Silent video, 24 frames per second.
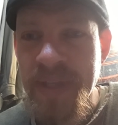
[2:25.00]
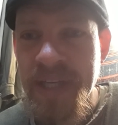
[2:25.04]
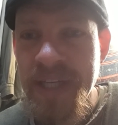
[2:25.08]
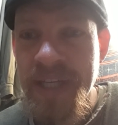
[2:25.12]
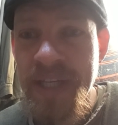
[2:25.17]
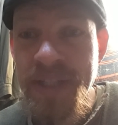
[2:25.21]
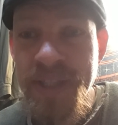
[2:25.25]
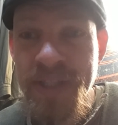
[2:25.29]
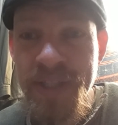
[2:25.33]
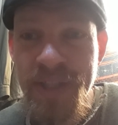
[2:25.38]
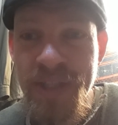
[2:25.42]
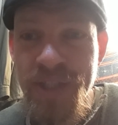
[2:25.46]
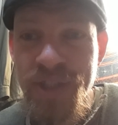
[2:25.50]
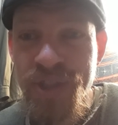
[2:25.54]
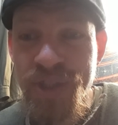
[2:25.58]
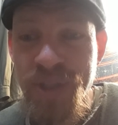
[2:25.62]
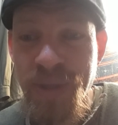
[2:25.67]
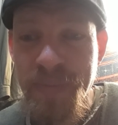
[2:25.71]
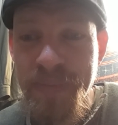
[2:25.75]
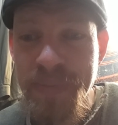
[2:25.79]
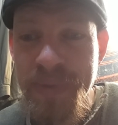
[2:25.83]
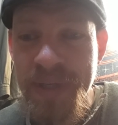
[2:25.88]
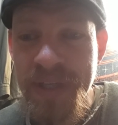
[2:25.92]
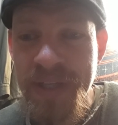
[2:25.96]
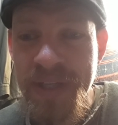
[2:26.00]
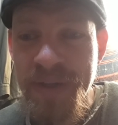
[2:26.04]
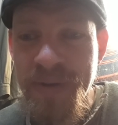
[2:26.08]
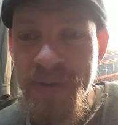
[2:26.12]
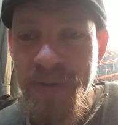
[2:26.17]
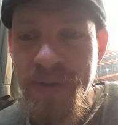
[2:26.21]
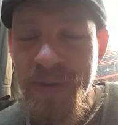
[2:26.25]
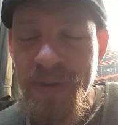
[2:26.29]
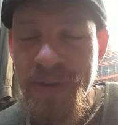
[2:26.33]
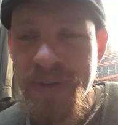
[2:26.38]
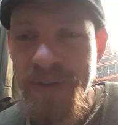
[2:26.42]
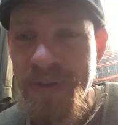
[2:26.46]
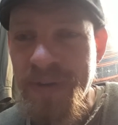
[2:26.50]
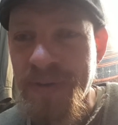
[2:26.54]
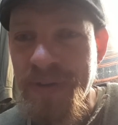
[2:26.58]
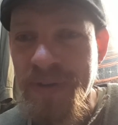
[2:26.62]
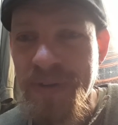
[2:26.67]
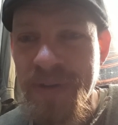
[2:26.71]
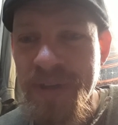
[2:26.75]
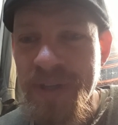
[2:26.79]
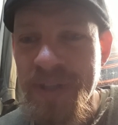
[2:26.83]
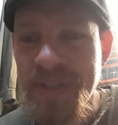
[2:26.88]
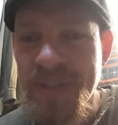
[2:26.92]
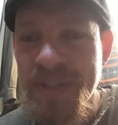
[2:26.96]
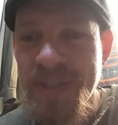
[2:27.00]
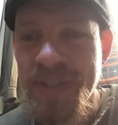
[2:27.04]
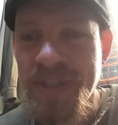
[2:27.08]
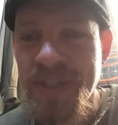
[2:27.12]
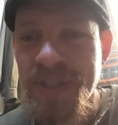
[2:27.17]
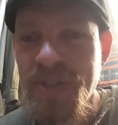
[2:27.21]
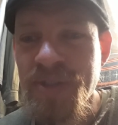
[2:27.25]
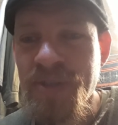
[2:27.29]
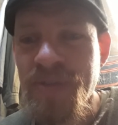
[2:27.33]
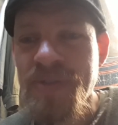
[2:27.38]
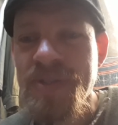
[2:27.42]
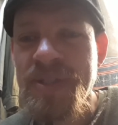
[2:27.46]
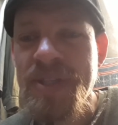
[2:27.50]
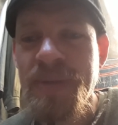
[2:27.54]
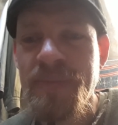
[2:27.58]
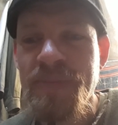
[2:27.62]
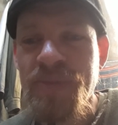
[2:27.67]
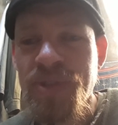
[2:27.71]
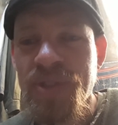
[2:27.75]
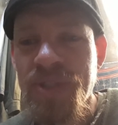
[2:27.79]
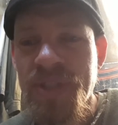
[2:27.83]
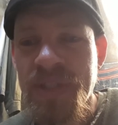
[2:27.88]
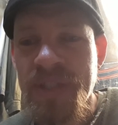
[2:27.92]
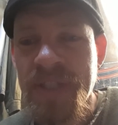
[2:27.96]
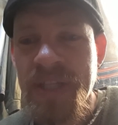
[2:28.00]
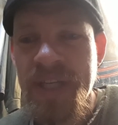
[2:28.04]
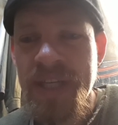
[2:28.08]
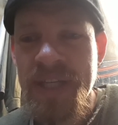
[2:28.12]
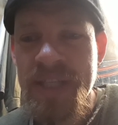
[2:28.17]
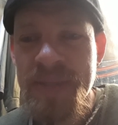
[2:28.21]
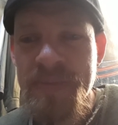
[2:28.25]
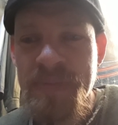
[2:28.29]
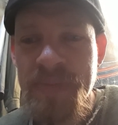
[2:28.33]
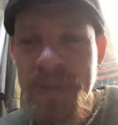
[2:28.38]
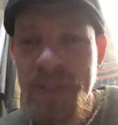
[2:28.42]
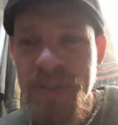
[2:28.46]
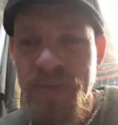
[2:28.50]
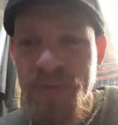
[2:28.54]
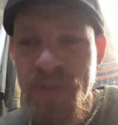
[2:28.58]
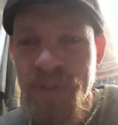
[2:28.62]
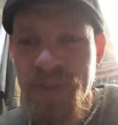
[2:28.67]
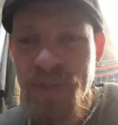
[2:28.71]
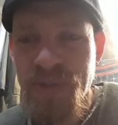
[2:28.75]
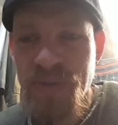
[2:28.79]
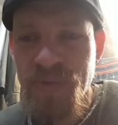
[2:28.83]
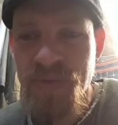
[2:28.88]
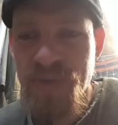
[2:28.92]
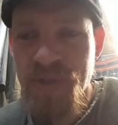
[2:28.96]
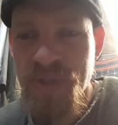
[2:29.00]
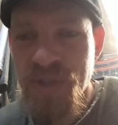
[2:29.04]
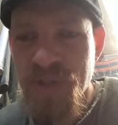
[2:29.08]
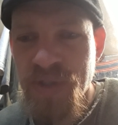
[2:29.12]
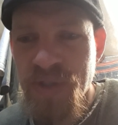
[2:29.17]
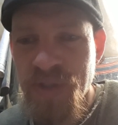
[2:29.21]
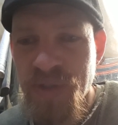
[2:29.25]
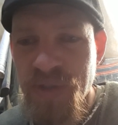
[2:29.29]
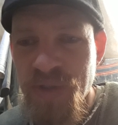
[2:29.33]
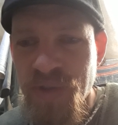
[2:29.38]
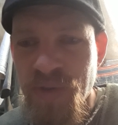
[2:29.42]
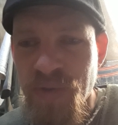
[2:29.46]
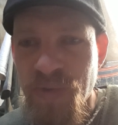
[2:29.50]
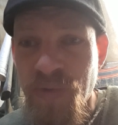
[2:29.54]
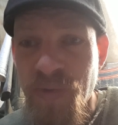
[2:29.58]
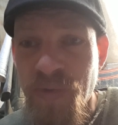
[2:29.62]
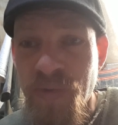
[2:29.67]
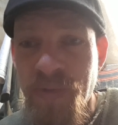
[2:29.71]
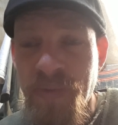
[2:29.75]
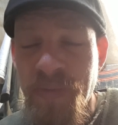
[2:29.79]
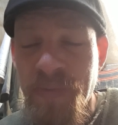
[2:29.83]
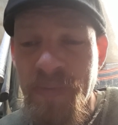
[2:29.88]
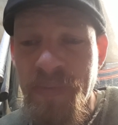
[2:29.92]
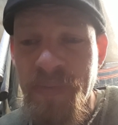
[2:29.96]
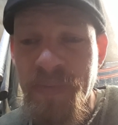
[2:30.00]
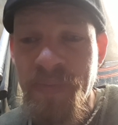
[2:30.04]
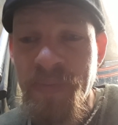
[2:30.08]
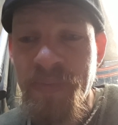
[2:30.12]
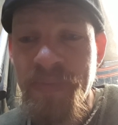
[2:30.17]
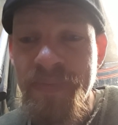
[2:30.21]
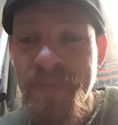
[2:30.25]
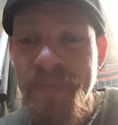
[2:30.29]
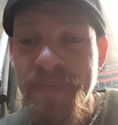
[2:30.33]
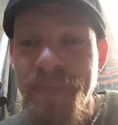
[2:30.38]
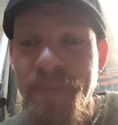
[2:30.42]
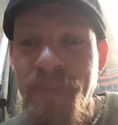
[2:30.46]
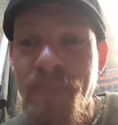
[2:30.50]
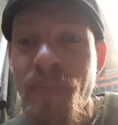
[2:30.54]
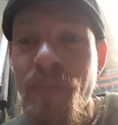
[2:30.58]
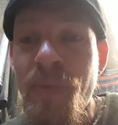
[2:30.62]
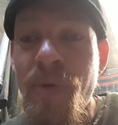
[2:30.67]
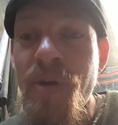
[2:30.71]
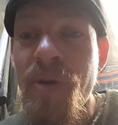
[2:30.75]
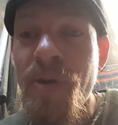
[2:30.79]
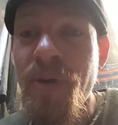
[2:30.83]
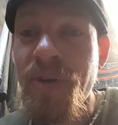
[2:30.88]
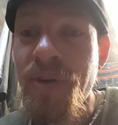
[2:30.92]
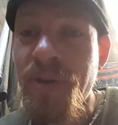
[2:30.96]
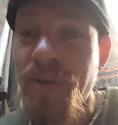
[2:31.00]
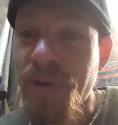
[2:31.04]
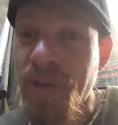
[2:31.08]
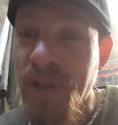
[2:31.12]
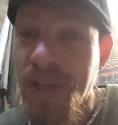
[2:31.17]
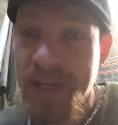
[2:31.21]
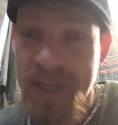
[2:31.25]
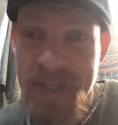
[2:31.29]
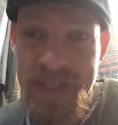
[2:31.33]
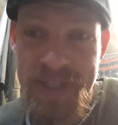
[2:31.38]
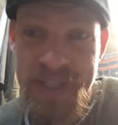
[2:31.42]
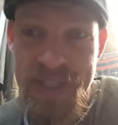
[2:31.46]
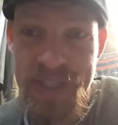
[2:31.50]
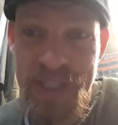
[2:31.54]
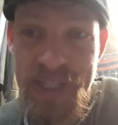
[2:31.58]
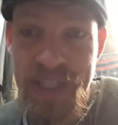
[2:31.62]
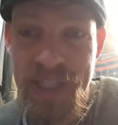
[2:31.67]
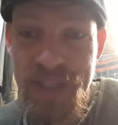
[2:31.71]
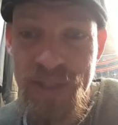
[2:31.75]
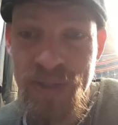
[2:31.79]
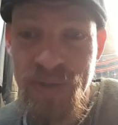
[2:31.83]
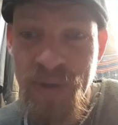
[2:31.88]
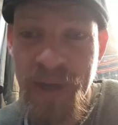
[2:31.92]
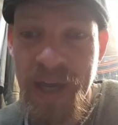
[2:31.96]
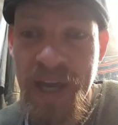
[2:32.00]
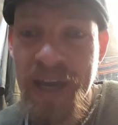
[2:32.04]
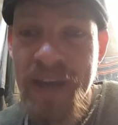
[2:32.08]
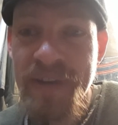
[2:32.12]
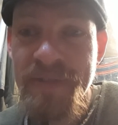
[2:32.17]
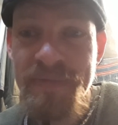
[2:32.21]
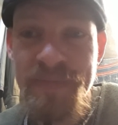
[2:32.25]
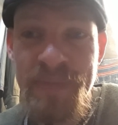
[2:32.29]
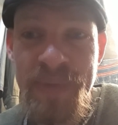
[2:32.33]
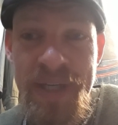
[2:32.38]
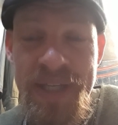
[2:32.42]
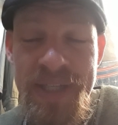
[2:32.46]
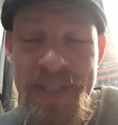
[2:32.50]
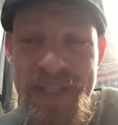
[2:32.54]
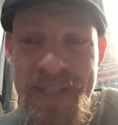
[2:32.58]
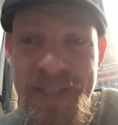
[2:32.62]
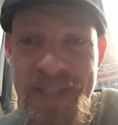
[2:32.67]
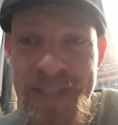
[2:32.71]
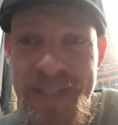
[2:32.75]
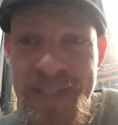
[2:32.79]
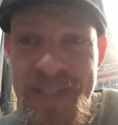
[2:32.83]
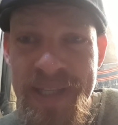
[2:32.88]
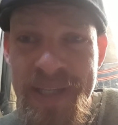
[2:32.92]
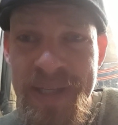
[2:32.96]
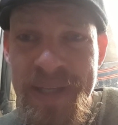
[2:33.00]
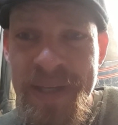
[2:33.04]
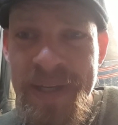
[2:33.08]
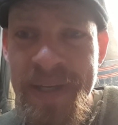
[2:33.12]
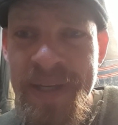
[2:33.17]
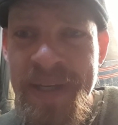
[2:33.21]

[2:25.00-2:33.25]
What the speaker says: internet shopping or internet consumption has been reduced to more or less need to have basis.